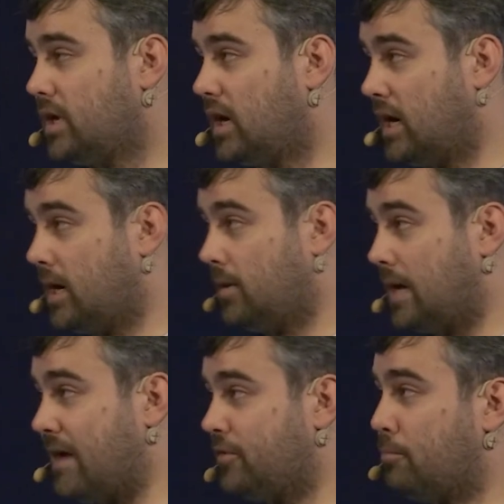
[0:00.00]

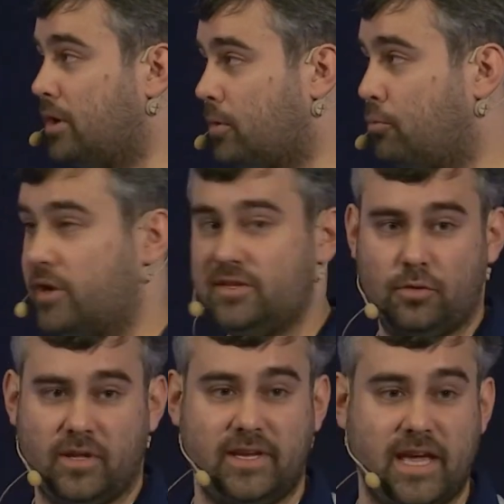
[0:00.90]
Have your bug reporting
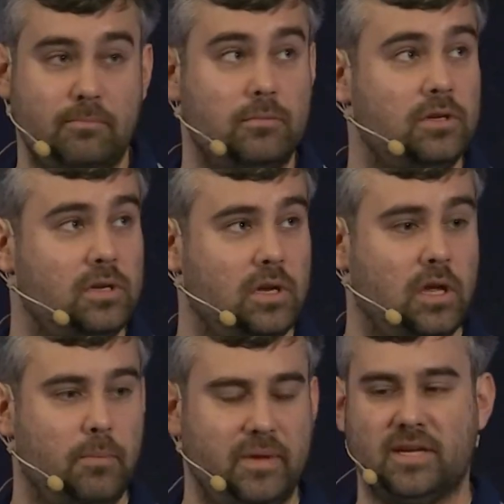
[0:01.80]
tool in-game,
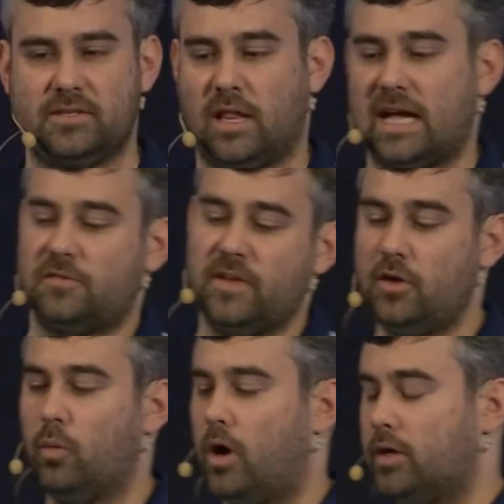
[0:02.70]
because the last thing
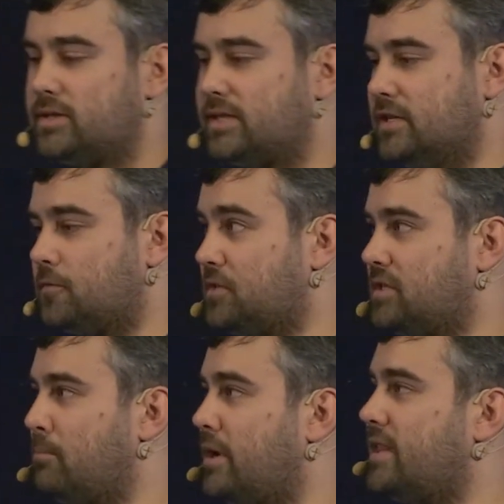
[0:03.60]
you want is for
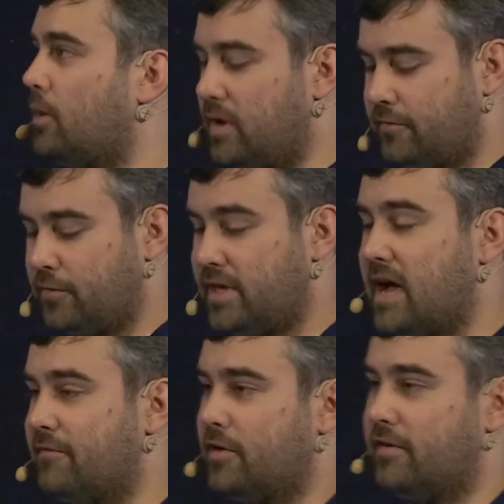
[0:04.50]
somebody that went through the
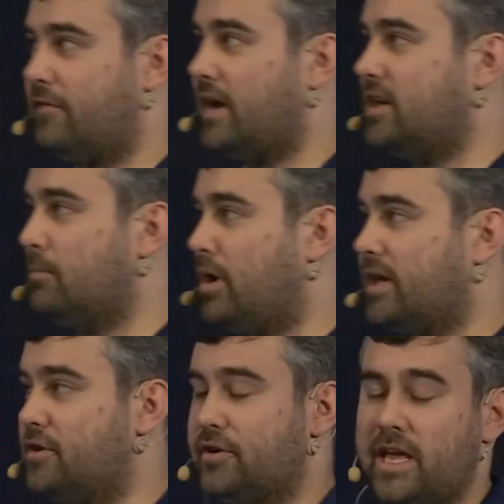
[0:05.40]
effort of finding a
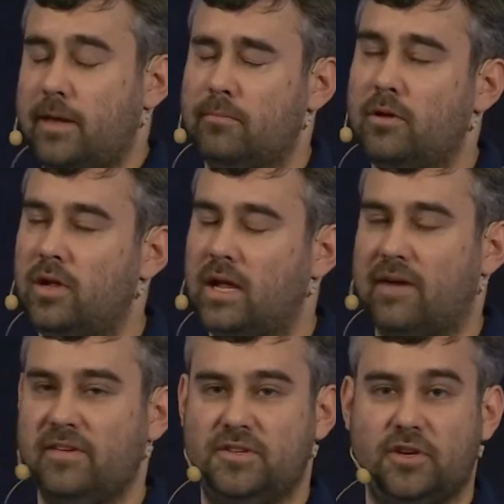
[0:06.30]
bug in your game,
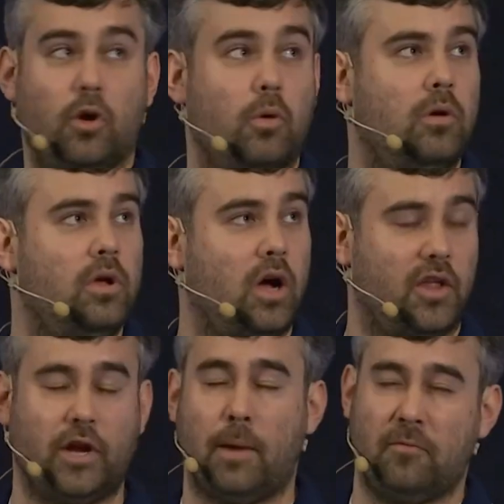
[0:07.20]
having to go
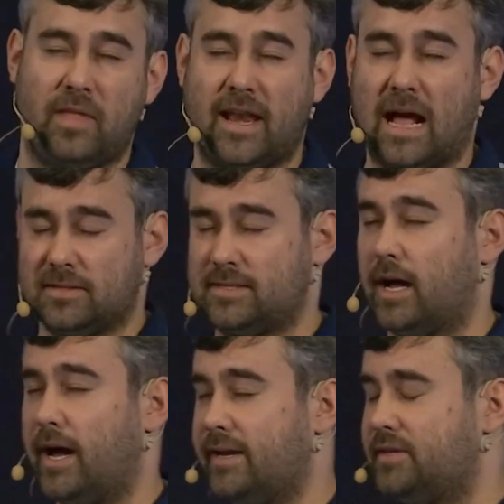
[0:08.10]
on top of that
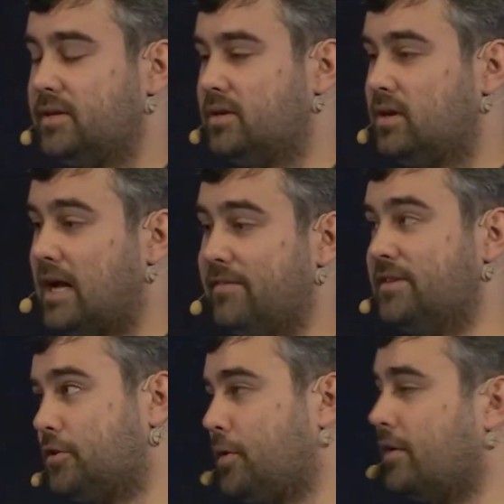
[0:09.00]
outside, having
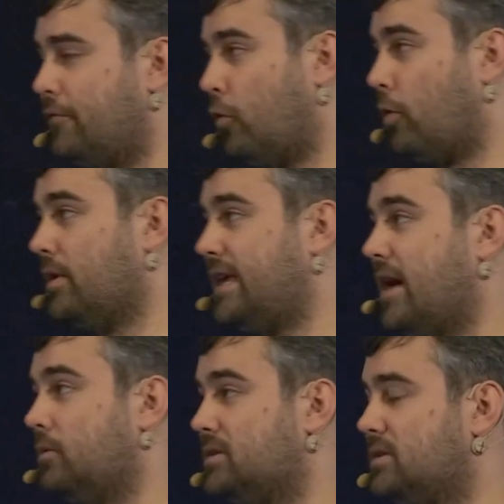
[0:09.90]
to create a forum
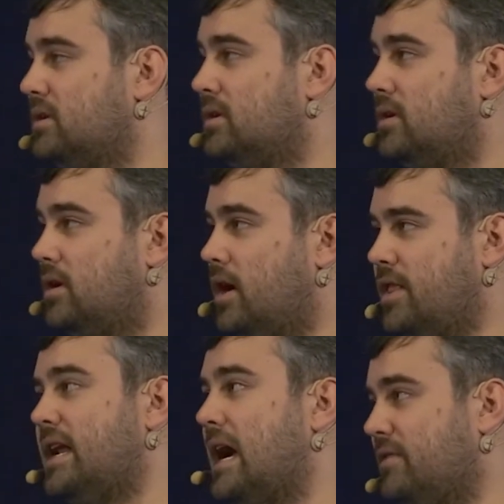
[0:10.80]
account,
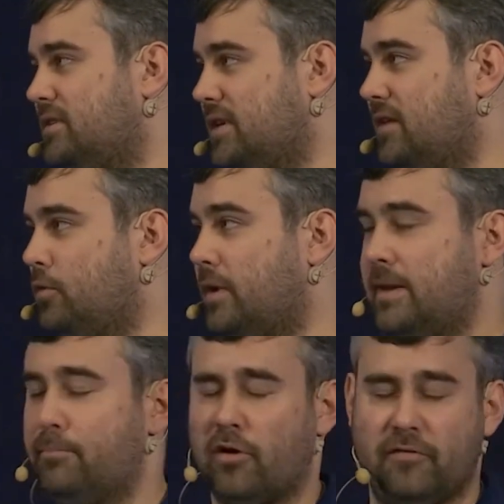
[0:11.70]
and then having to give you
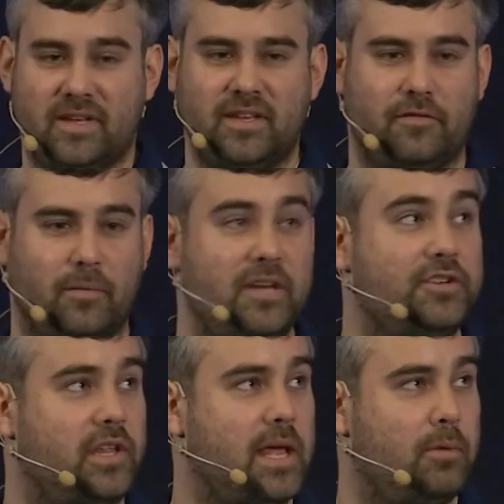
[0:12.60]
imperfect
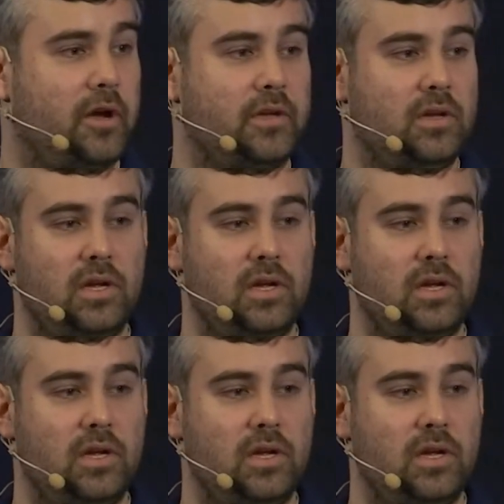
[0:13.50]
information on that bug.